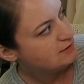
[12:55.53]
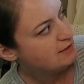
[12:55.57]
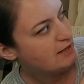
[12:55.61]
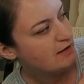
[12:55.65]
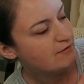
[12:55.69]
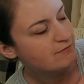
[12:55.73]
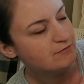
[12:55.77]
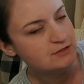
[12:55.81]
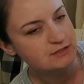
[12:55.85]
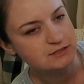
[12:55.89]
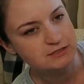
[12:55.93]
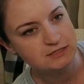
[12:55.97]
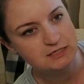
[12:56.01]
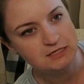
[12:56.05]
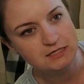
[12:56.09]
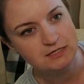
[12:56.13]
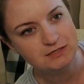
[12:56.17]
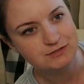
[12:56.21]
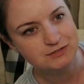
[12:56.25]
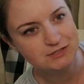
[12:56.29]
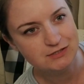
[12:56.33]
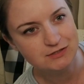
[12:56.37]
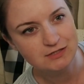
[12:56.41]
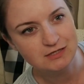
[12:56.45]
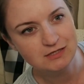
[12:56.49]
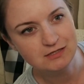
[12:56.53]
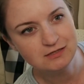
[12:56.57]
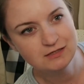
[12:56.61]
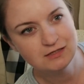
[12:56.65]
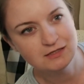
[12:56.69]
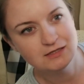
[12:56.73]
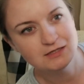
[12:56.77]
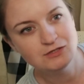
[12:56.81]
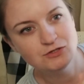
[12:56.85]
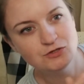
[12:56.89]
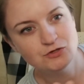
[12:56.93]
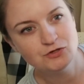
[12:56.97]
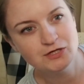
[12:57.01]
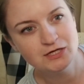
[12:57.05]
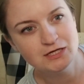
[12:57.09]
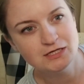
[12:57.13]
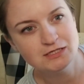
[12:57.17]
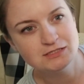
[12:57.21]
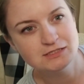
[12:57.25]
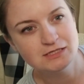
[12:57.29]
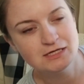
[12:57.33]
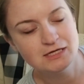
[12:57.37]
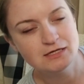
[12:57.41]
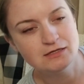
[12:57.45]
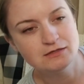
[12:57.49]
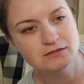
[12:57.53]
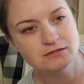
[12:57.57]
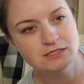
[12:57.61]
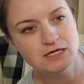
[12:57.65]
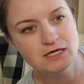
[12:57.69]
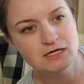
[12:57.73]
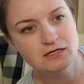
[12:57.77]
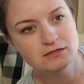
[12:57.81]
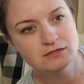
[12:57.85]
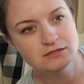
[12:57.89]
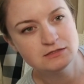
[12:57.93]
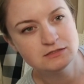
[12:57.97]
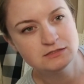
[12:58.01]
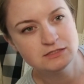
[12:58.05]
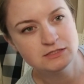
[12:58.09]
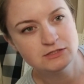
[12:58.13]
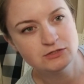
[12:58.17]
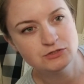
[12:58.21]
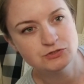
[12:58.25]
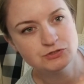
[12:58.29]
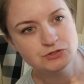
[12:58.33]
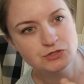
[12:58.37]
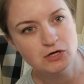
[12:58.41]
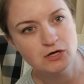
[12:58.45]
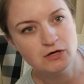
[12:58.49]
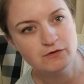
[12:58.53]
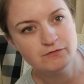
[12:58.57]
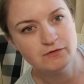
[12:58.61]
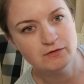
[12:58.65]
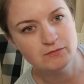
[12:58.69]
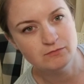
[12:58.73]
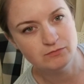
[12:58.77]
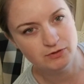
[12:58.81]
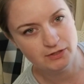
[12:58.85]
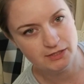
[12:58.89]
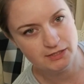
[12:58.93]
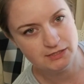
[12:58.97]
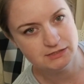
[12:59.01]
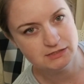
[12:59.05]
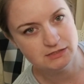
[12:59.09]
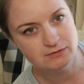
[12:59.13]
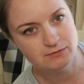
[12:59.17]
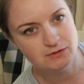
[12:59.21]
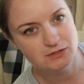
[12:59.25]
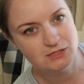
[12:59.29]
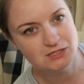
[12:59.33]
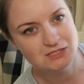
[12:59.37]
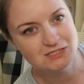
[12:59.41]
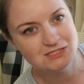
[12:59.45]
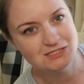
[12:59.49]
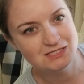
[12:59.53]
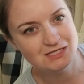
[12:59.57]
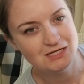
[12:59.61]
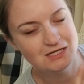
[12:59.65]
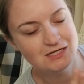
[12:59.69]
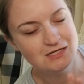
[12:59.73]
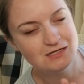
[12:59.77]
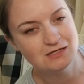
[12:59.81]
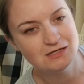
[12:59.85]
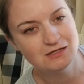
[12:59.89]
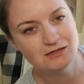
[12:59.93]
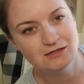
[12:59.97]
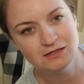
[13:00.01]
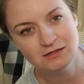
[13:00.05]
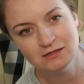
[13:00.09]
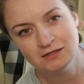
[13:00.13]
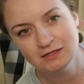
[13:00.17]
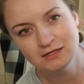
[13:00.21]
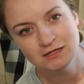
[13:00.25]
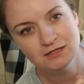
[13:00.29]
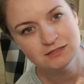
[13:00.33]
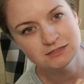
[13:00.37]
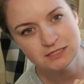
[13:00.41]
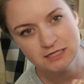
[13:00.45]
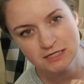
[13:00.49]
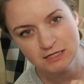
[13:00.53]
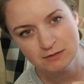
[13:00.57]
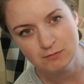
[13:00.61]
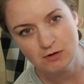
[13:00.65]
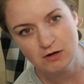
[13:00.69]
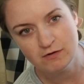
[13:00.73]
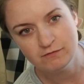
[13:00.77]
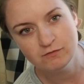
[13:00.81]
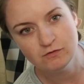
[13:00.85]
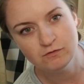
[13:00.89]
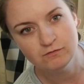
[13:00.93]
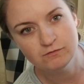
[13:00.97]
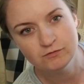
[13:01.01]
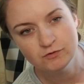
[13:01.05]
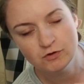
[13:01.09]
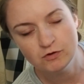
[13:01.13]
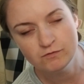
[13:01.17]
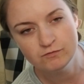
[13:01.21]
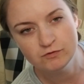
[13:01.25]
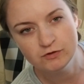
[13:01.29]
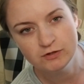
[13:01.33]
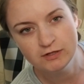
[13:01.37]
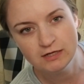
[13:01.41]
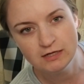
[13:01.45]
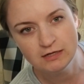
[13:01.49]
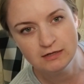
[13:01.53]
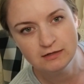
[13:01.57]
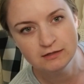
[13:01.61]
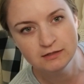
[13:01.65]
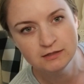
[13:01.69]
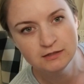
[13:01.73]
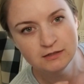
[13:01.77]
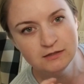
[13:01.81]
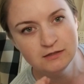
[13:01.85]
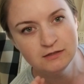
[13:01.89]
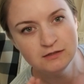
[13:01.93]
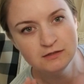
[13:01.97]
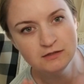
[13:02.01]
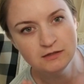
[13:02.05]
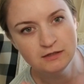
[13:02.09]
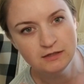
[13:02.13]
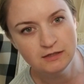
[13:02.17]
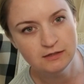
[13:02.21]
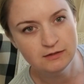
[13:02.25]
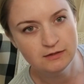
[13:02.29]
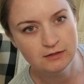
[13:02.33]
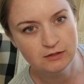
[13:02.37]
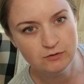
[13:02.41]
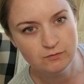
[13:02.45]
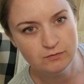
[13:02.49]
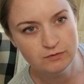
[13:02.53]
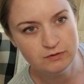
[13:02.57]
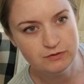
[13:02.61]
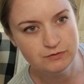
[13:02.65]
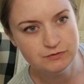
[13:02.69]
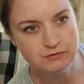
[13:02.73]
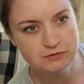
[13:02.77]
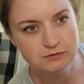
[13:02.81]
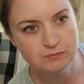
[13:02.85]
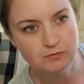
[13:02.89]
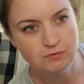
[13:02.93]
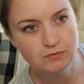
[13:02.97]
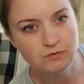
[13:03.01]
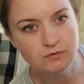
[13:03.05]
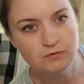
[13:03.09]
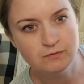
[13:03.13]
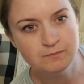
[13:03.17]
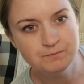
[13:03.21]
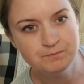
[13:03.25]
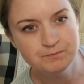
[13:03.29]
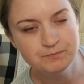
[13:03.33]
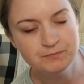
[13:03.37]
have the scenes, and then your kids can take the stickers off and place them in the scene, and then they can take them off over and over again, and they're reusable.